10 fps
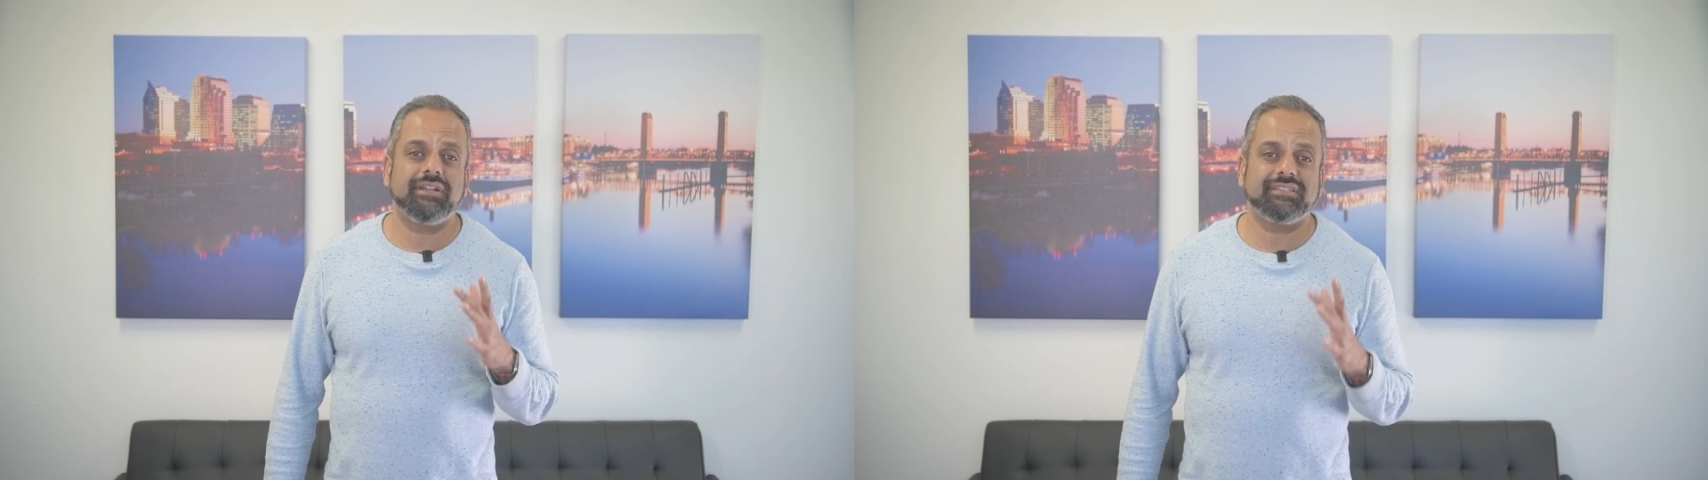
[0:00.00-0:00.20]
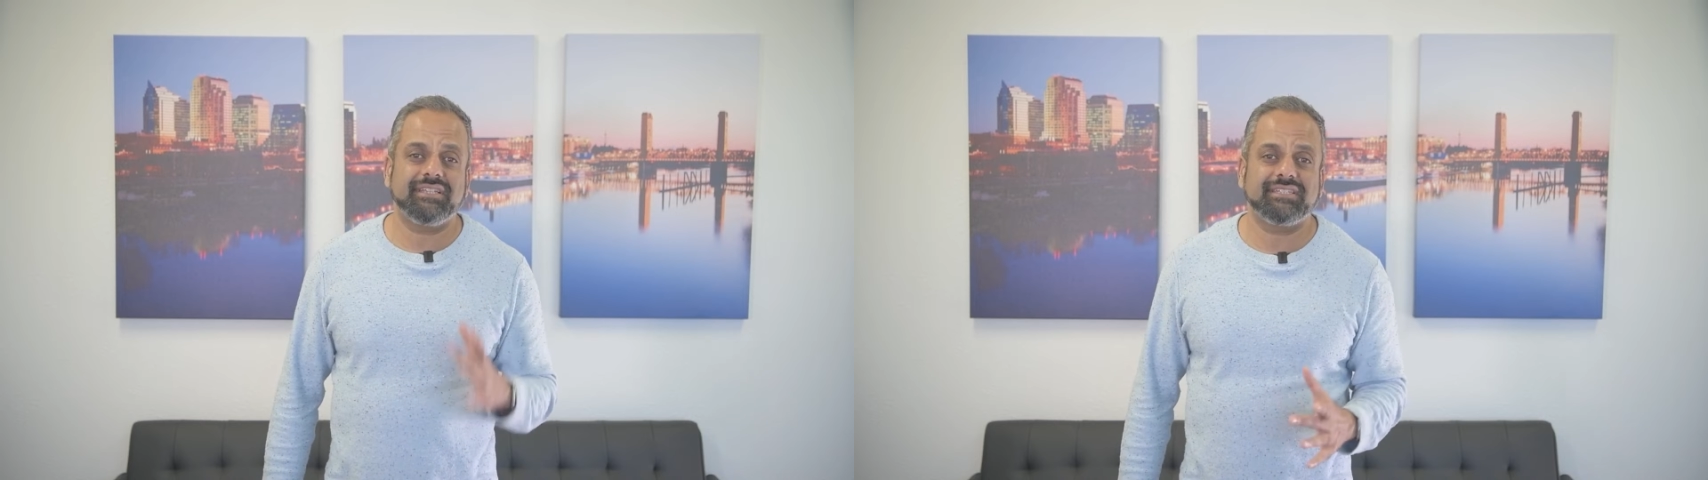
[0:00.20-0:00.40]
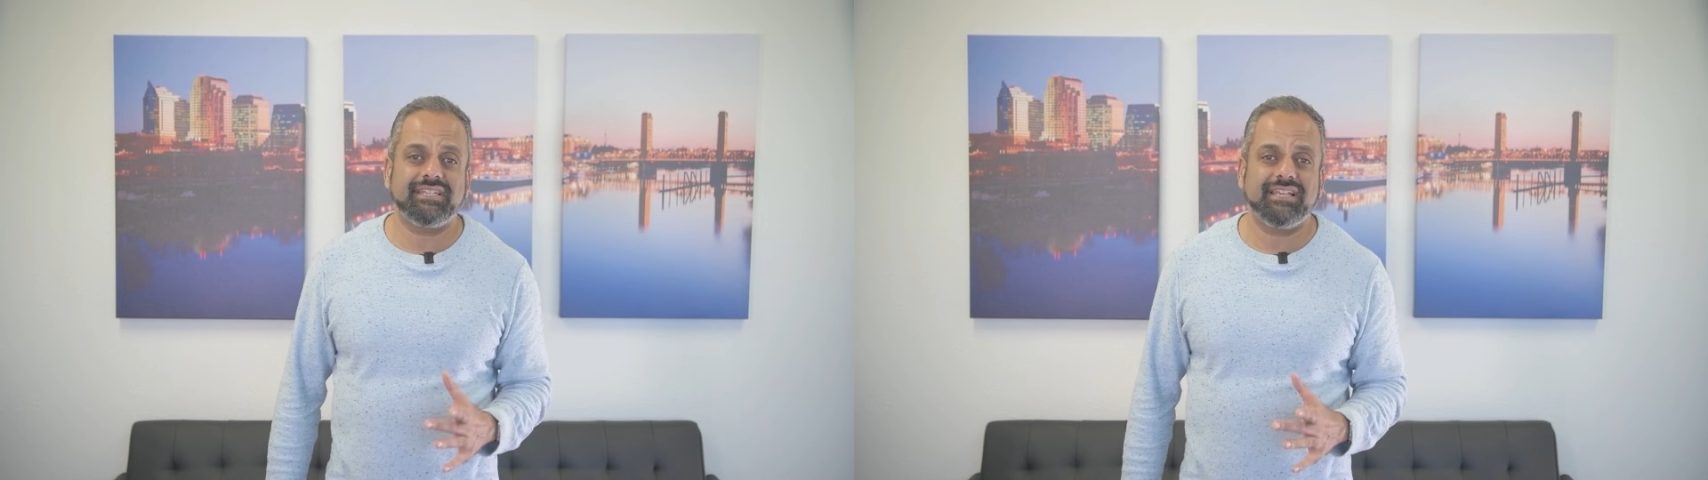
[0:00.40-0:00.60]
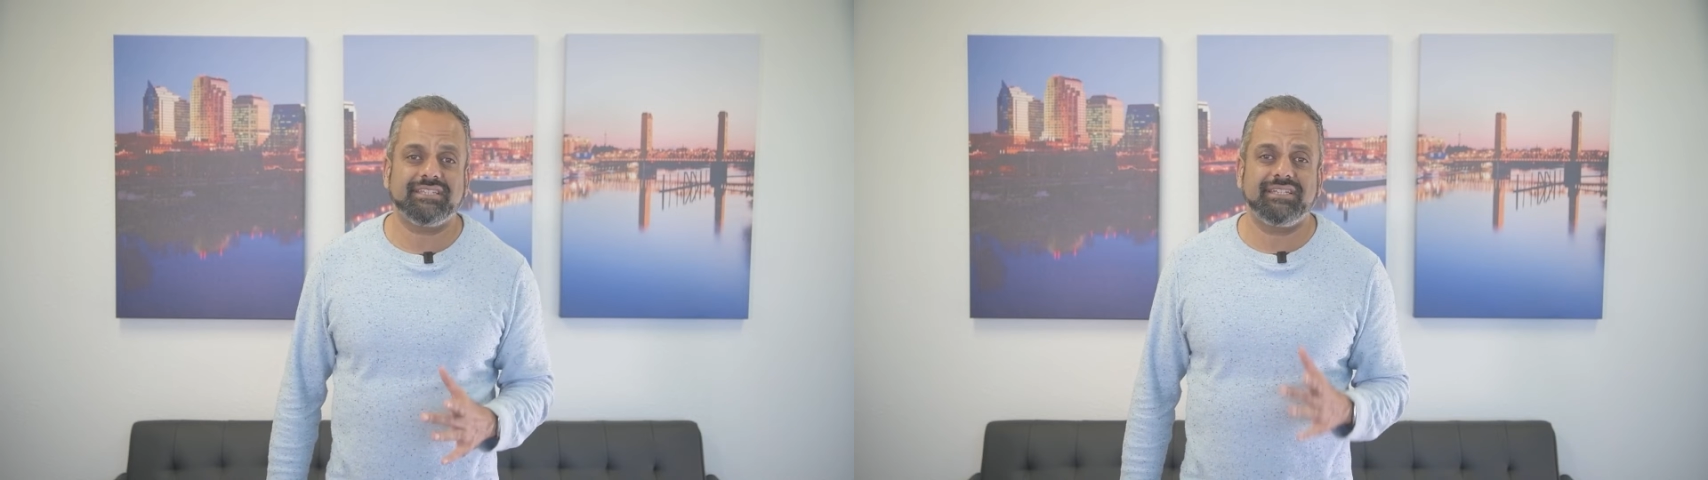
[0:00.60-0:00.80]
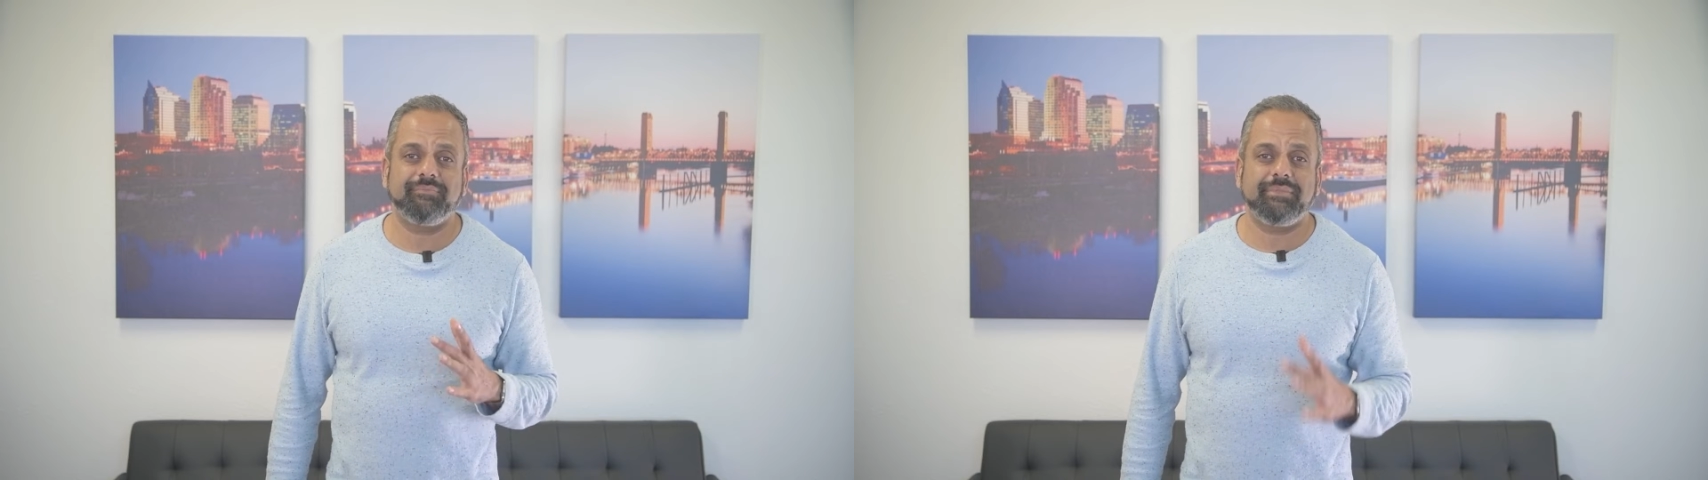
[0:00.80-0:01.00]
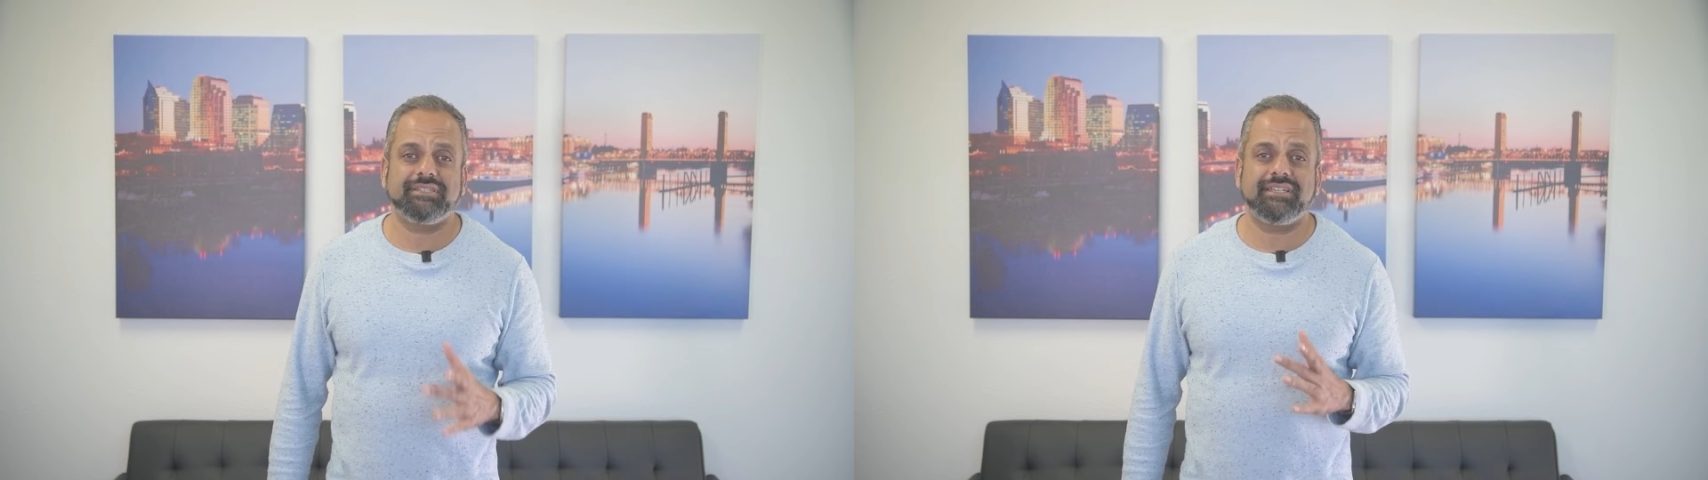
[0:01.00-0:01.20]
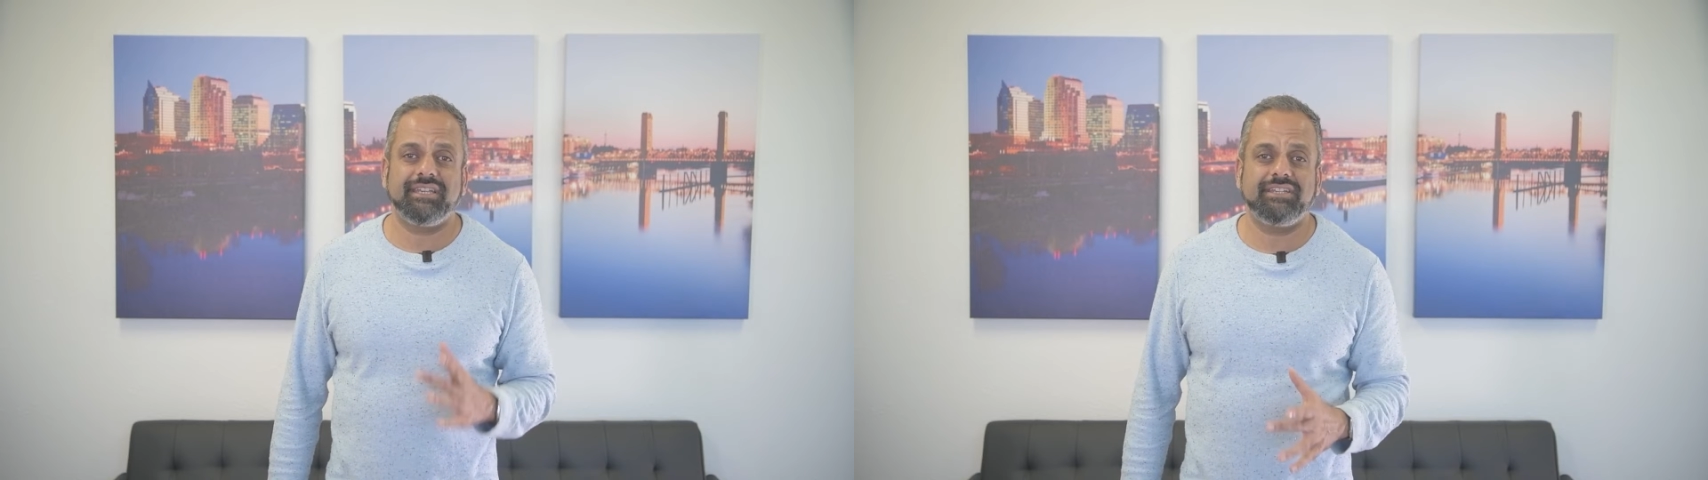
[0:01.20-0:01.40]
of success in a busy